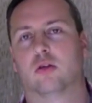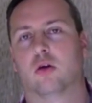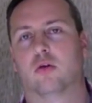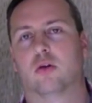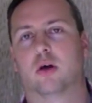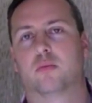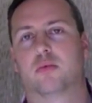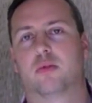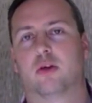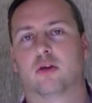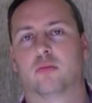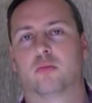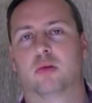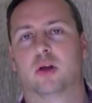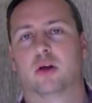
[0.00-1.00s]
to load up
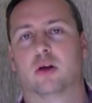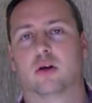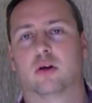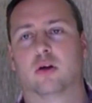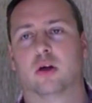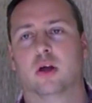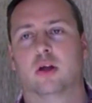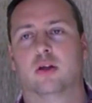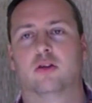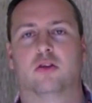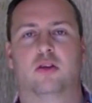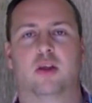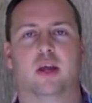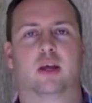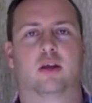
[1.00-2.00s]
their beer
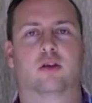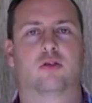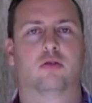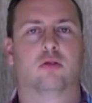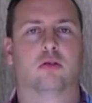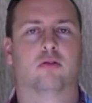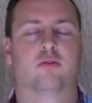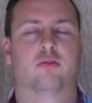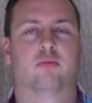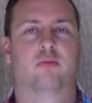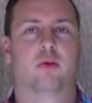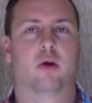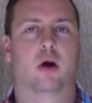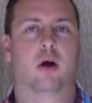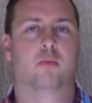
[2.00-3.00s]
to take it to
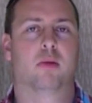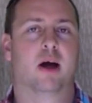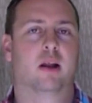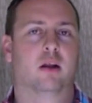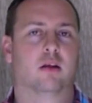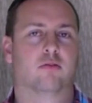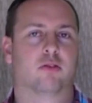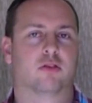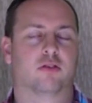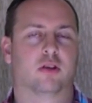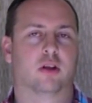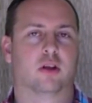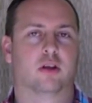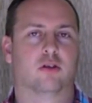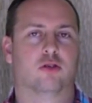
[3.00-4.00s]
a bottling
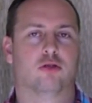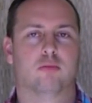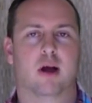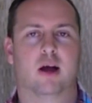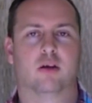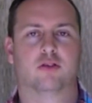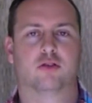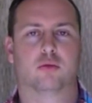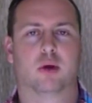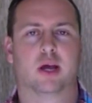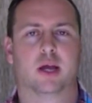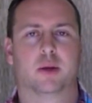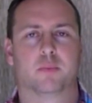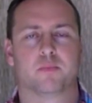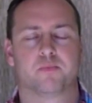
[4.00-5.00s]
facility 2 miles
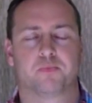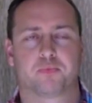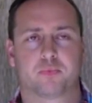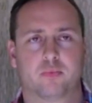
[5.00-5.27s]
away.